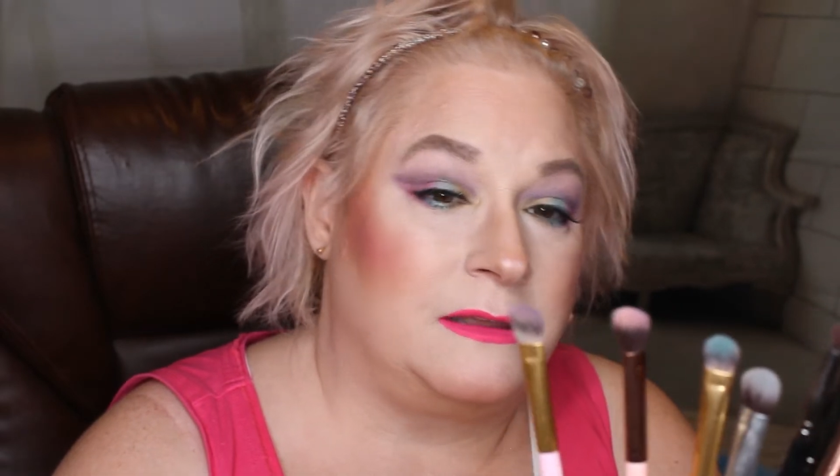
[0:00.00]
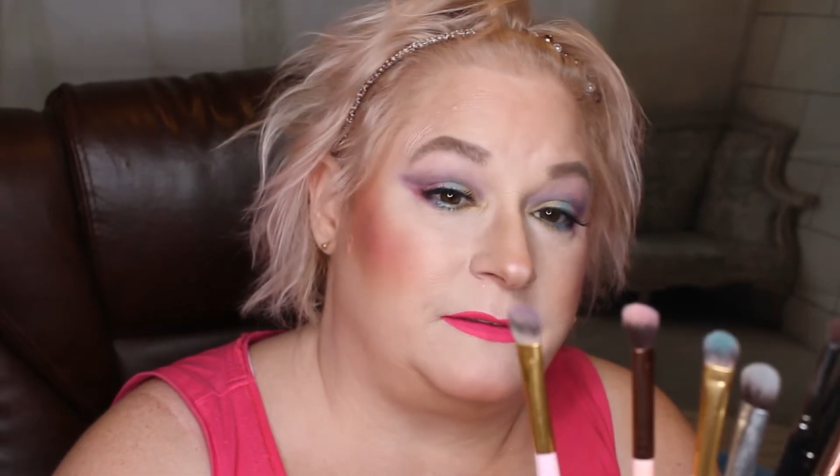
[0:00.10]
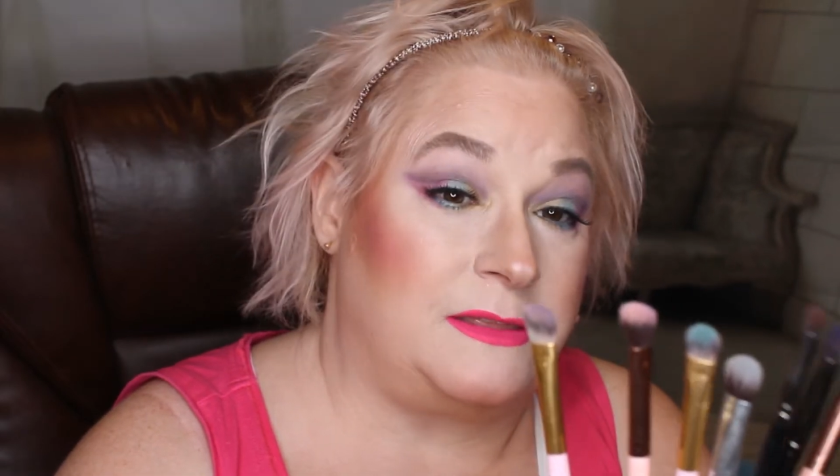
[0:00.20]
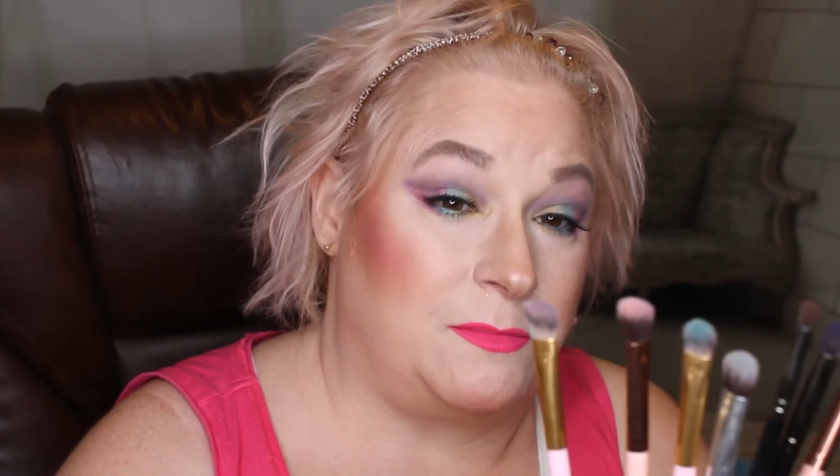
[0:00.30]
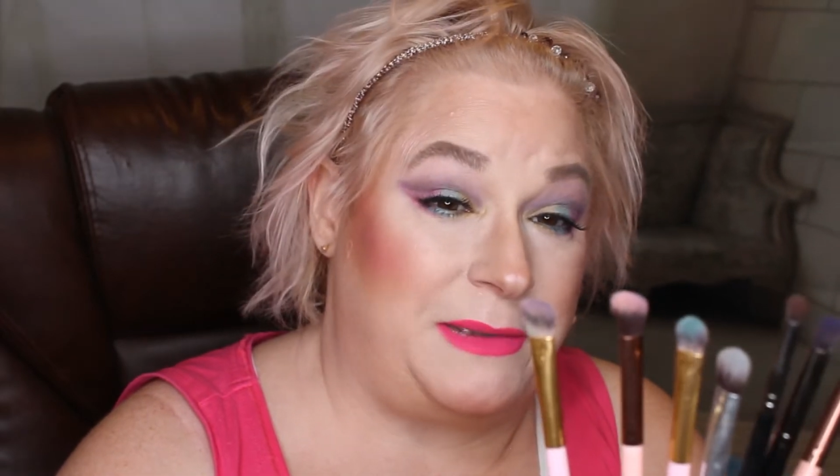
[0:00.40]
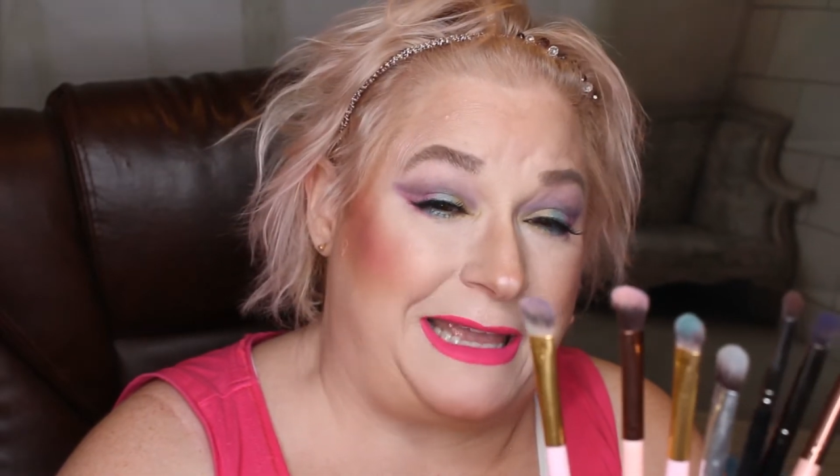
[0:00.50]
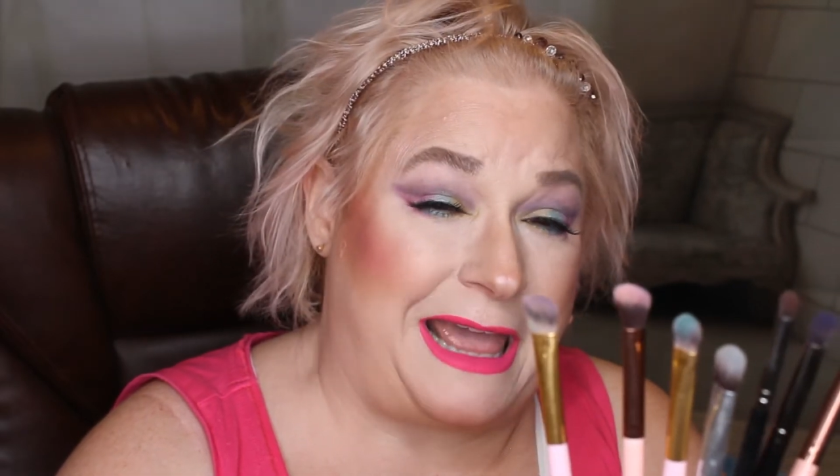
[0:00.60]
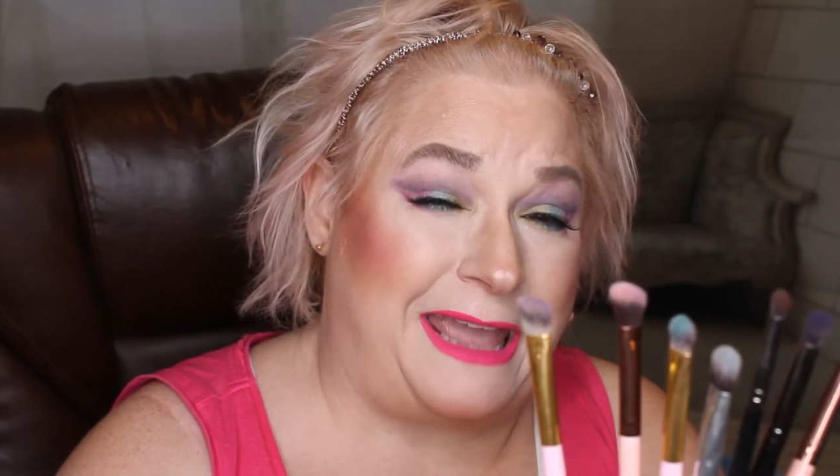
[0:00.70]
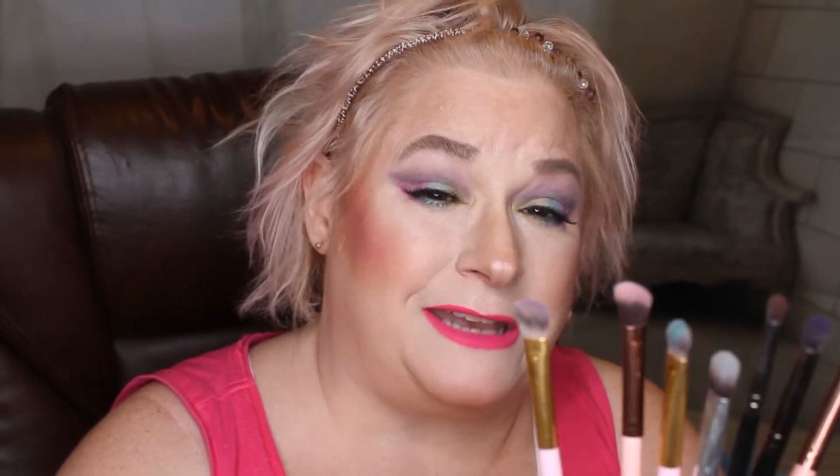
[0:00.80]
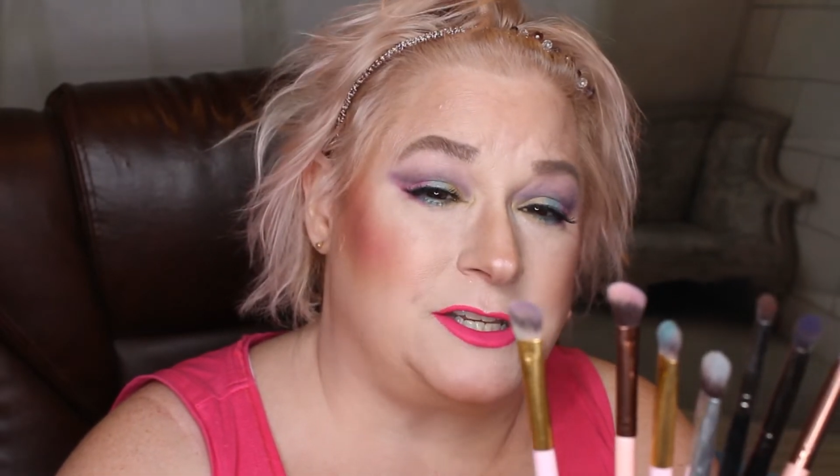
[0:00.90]
than the
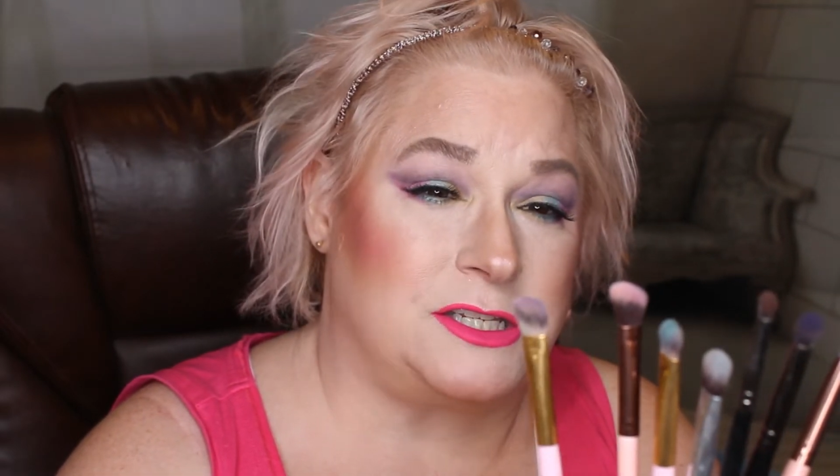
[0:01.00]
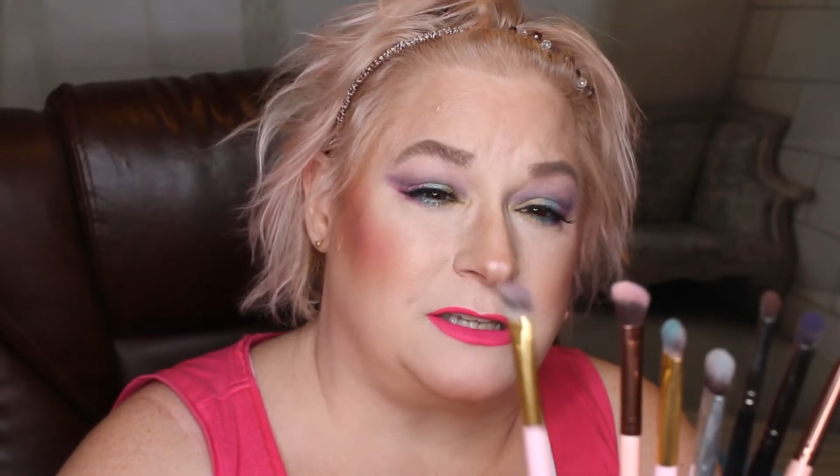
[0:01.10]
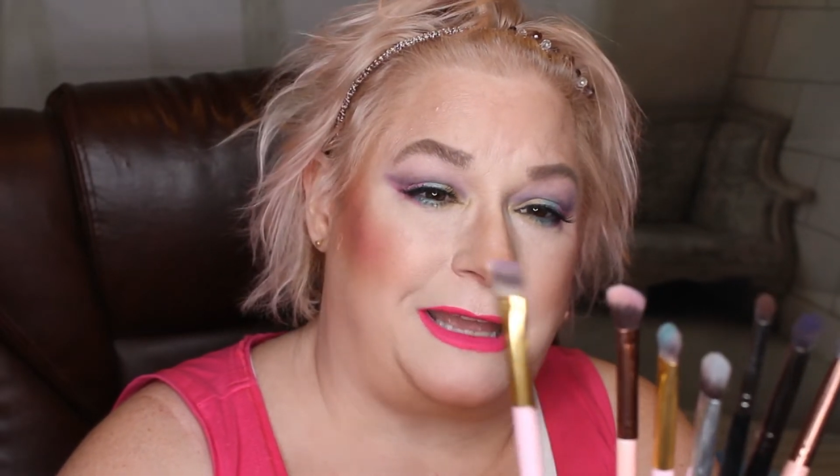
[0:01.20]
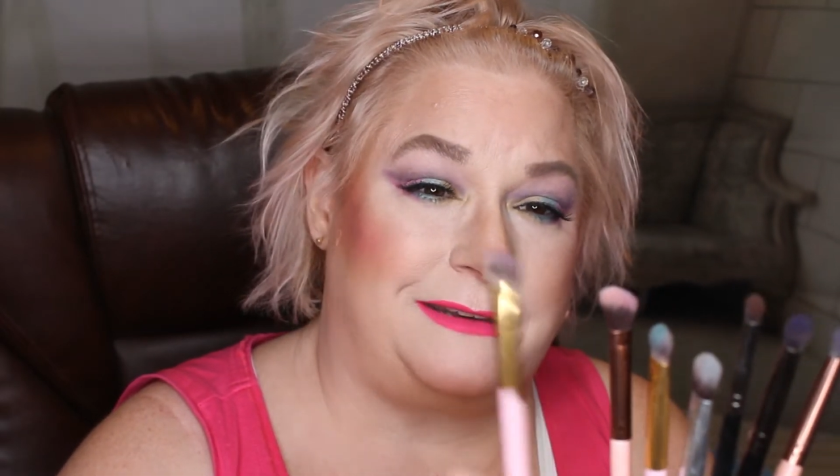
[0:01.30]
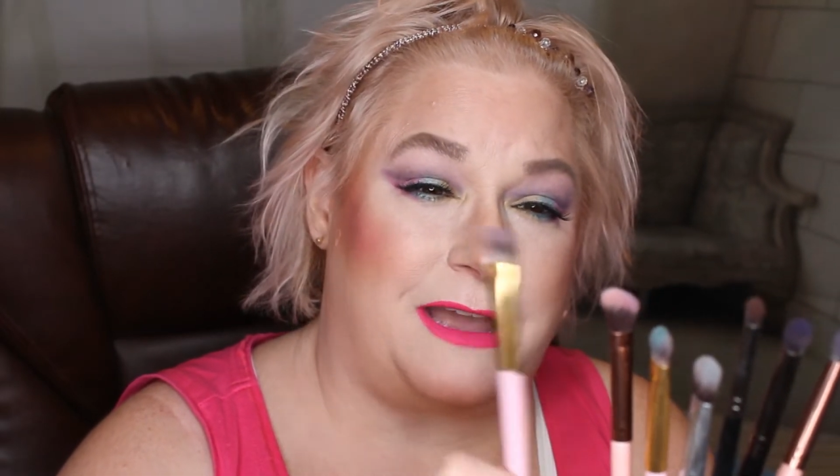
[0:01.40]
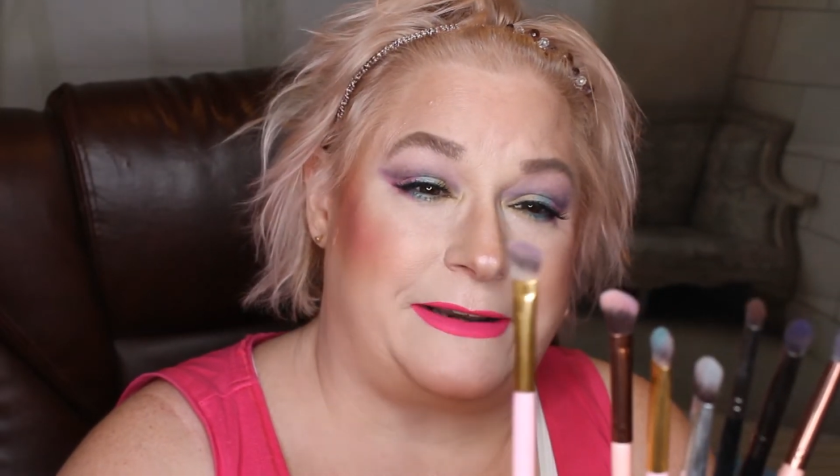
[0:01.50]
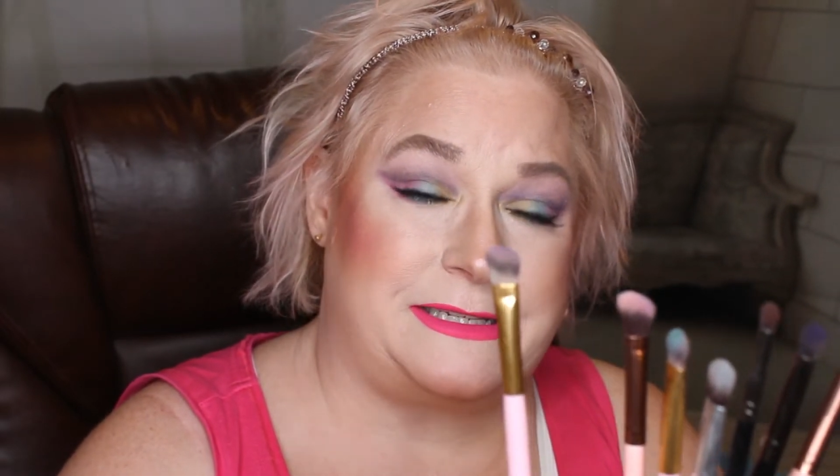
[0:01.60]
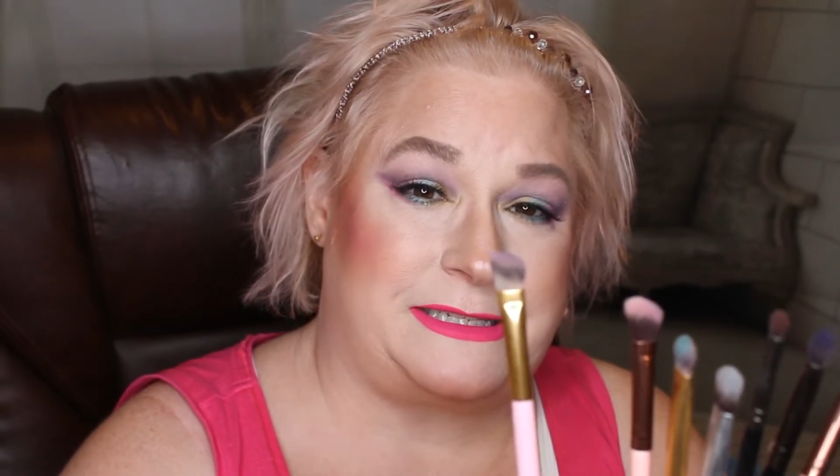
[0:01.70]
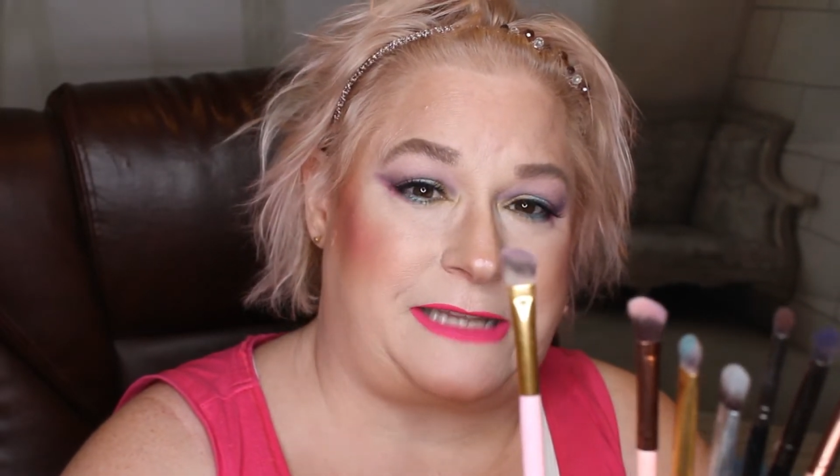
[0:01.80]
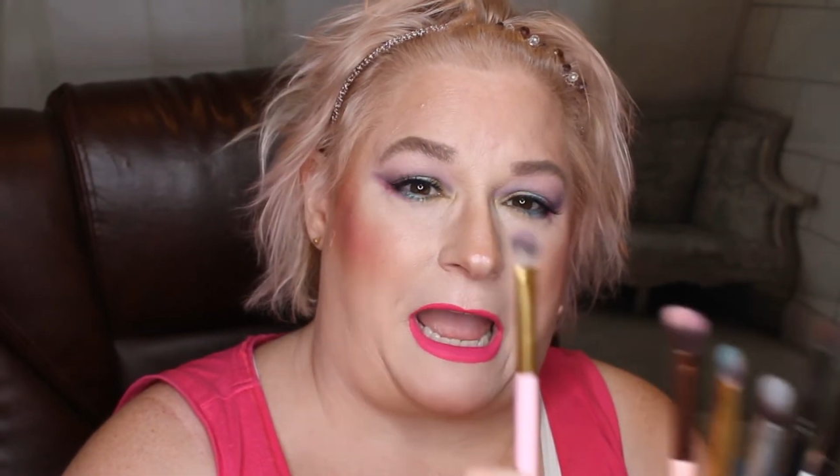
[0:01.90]
BH and not
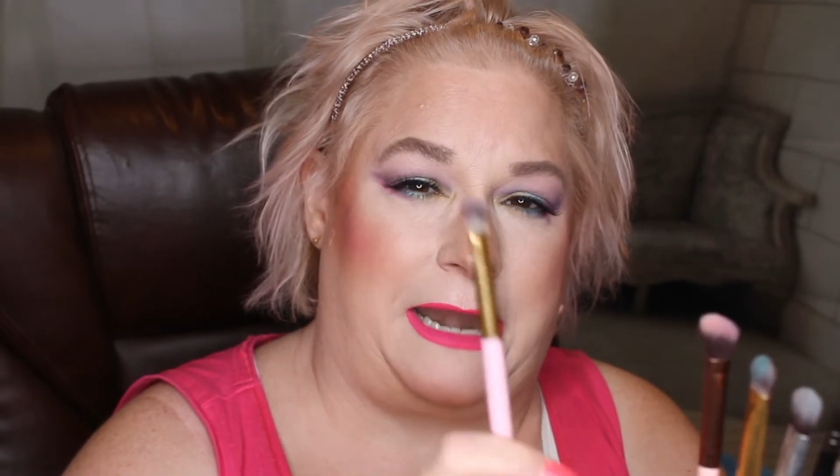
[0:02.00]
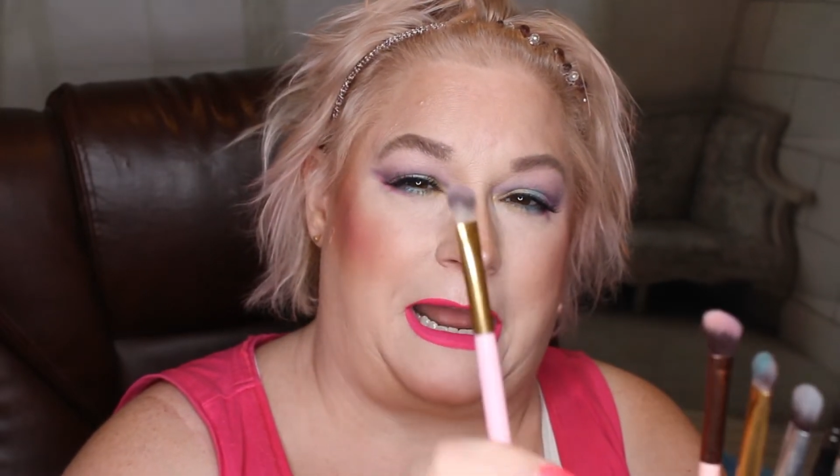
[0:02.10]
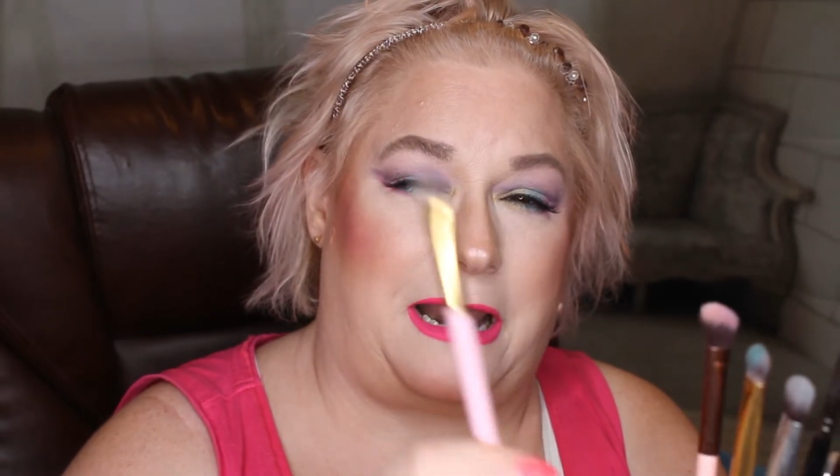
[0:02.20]
as tight.